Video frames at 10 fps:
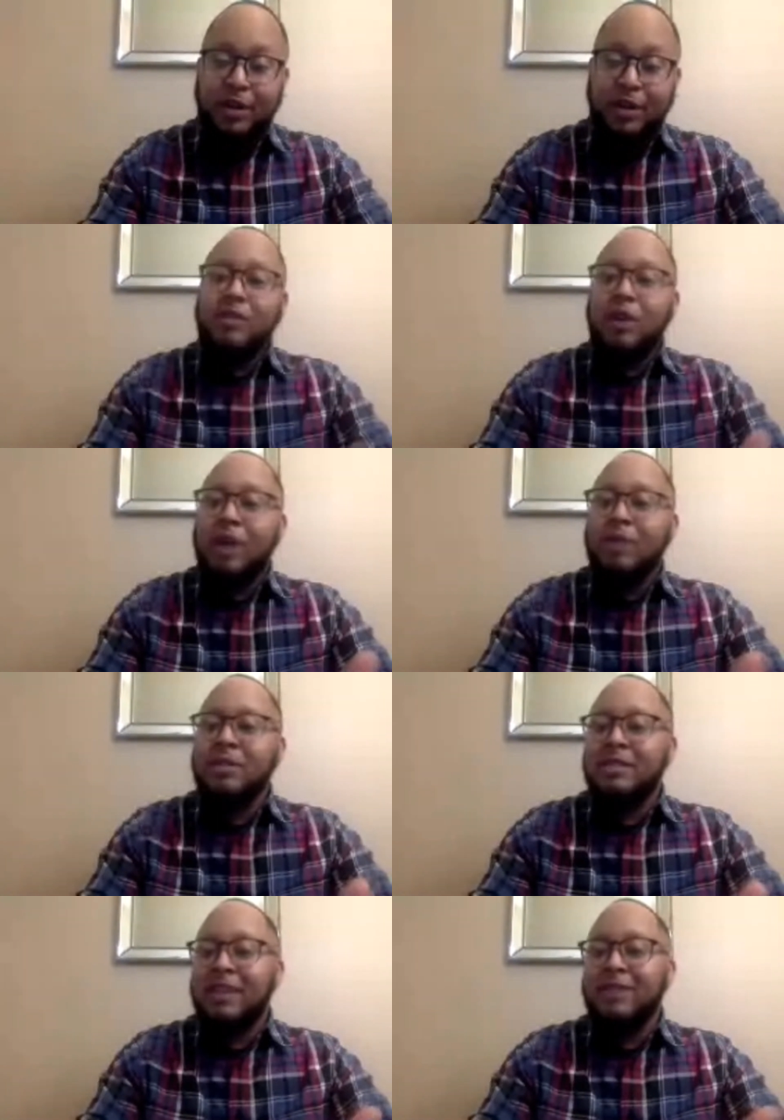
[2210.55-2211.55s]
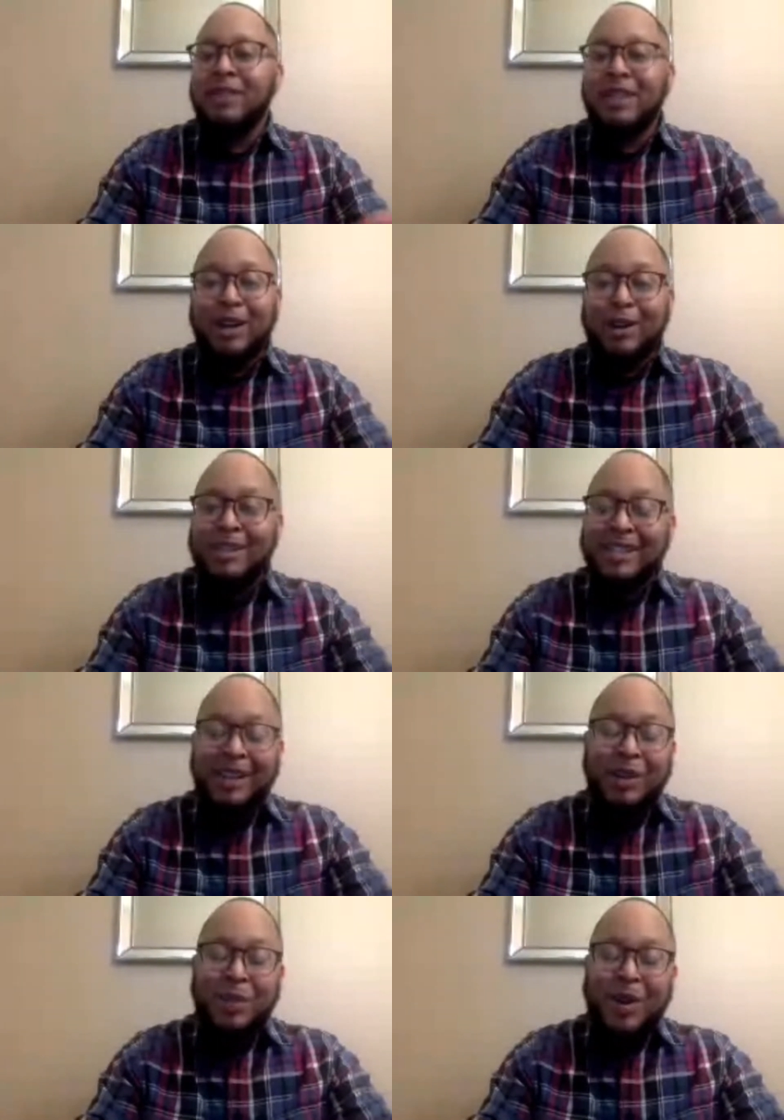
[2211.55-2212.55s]
So I would definitely encourage, and I
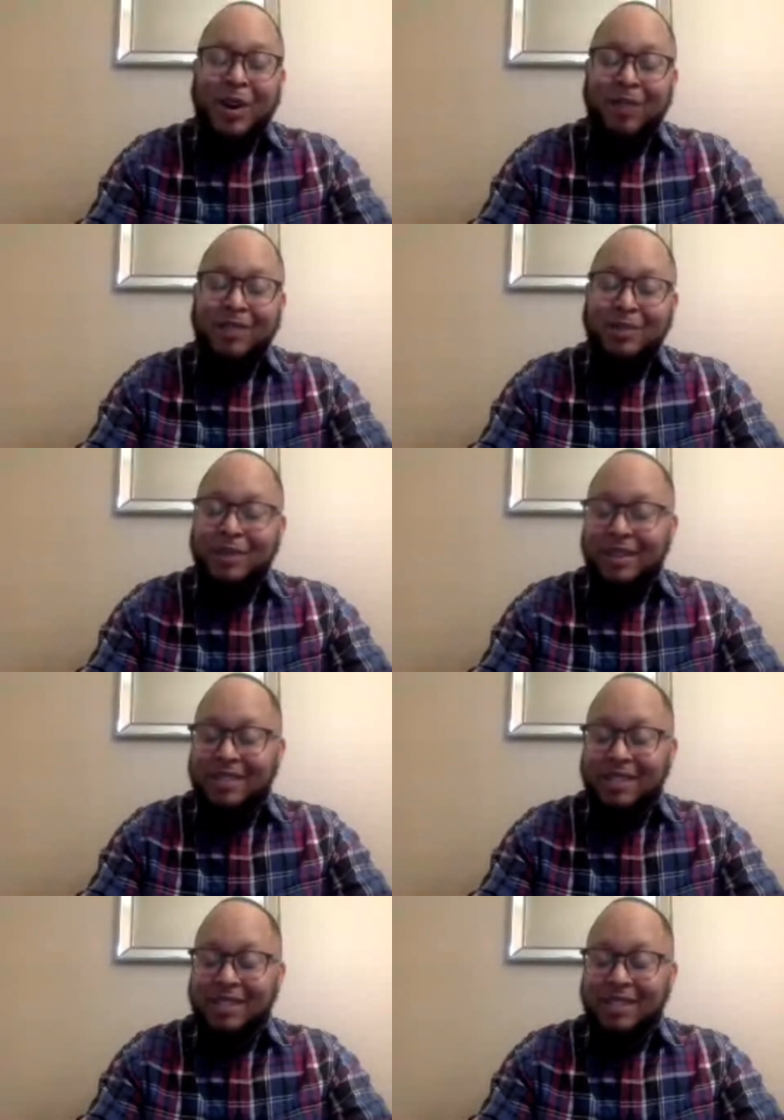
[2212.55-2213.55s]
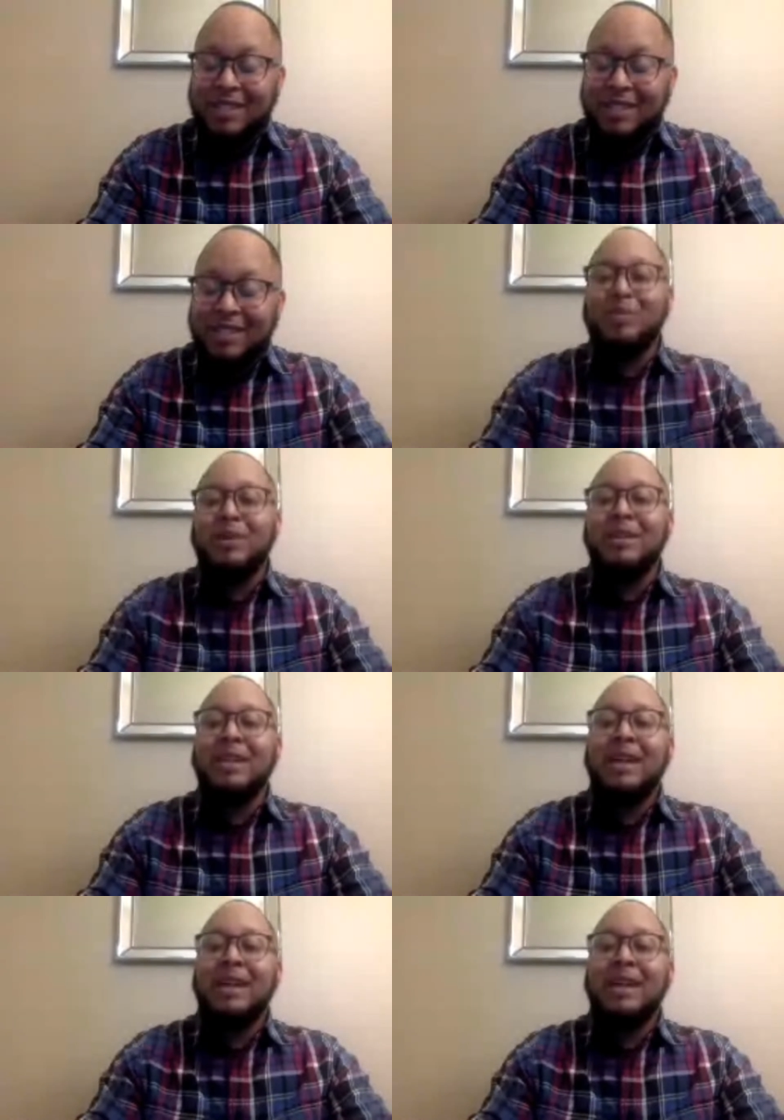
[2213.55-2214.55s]
know my office would love to hear me say this, but
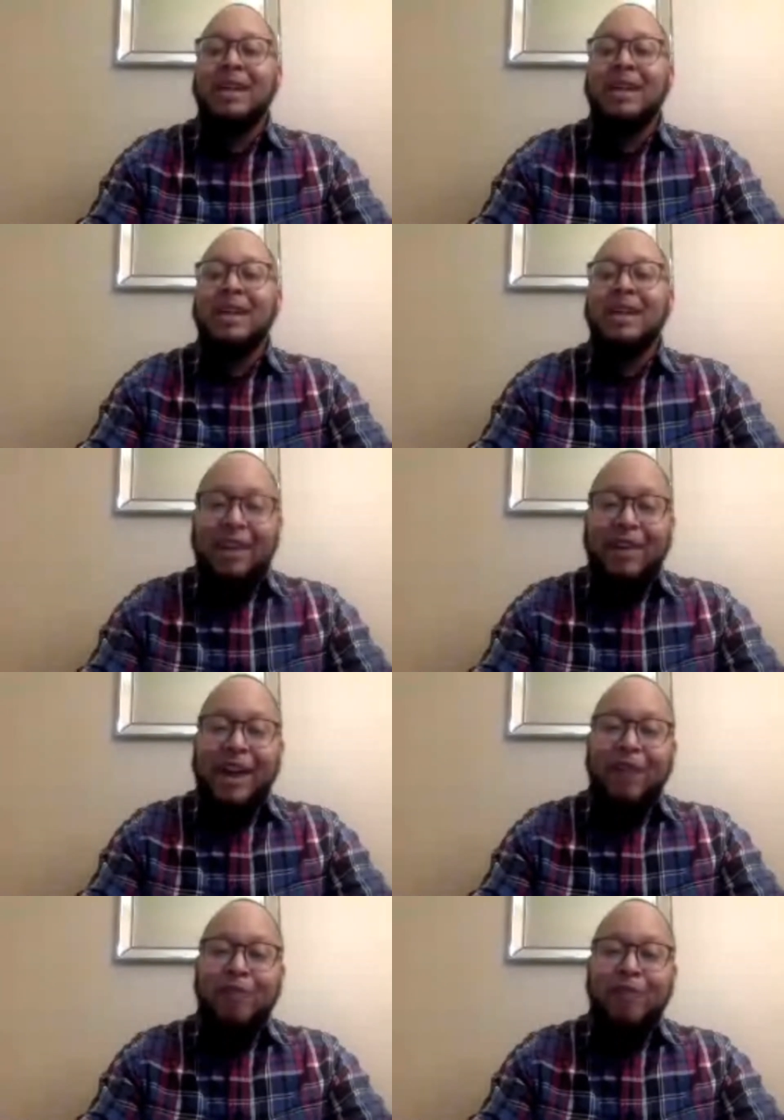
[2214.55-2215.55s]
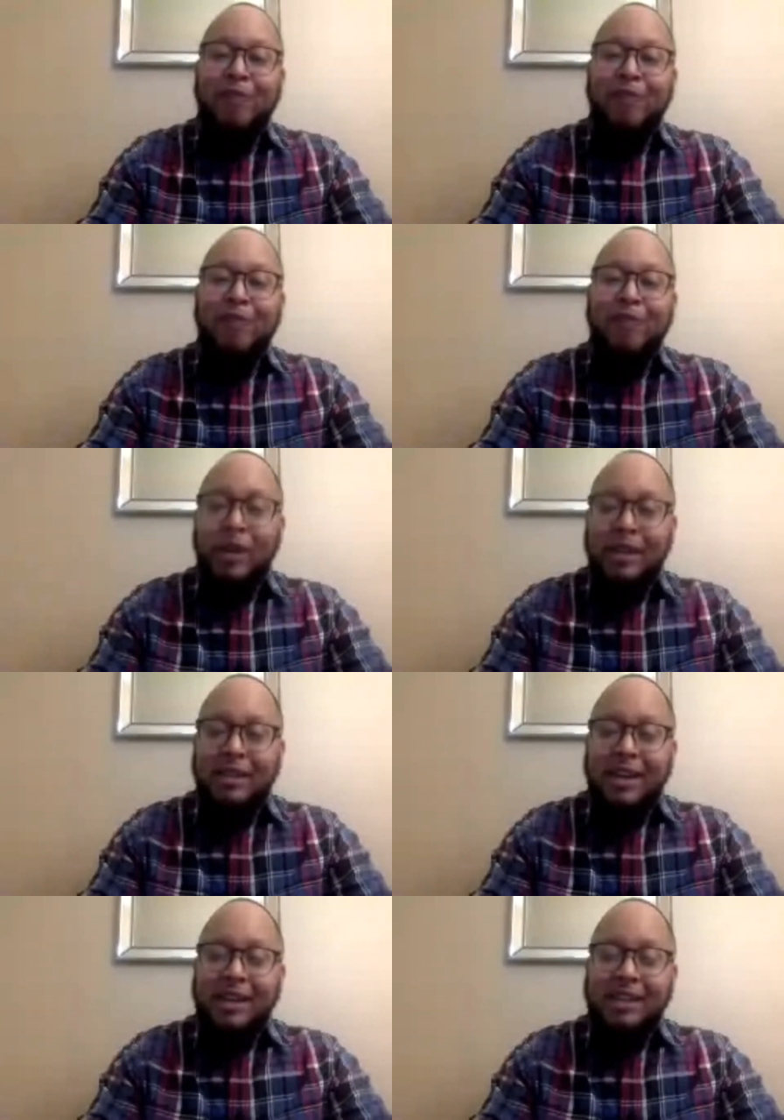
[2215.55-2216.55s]
finding out how you can join
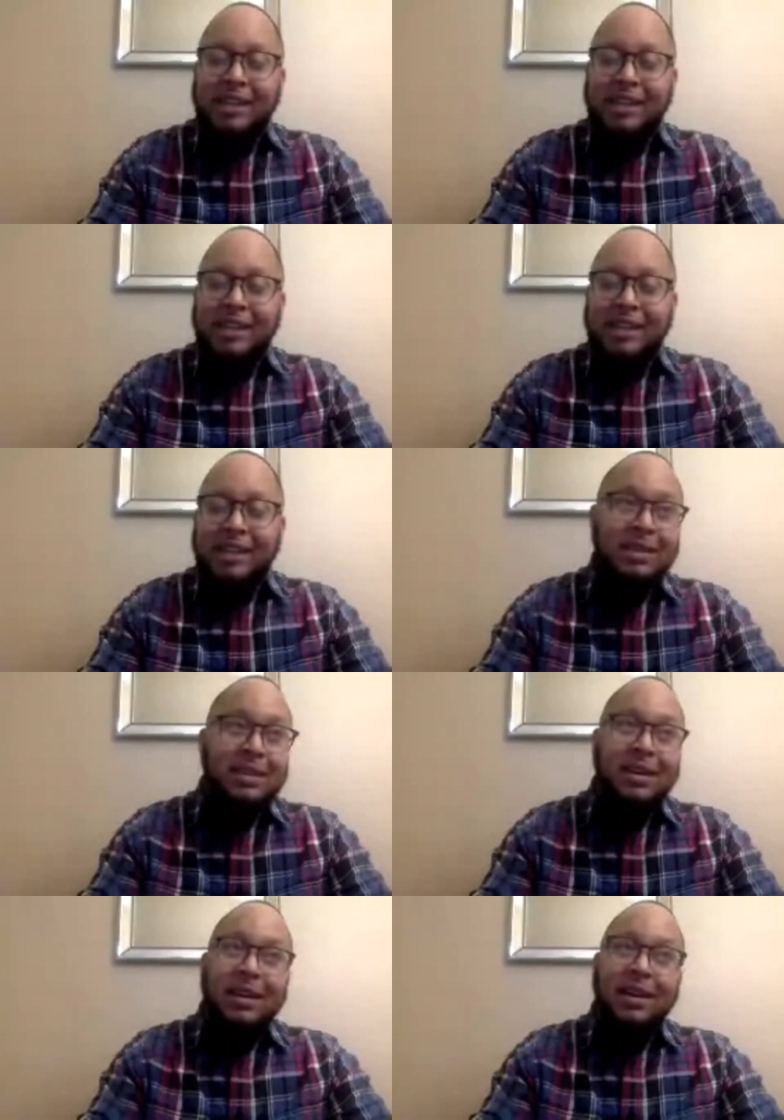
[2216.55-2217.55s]
the SSC,